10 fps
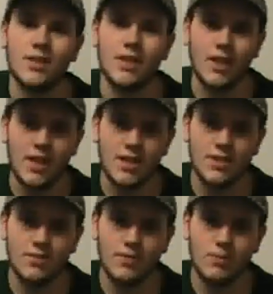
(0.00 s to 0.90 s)

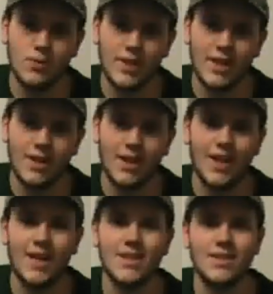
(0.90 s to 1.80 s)
Today's movie
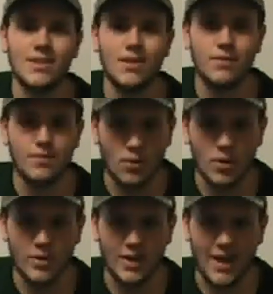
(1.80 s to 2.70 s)
lands in the former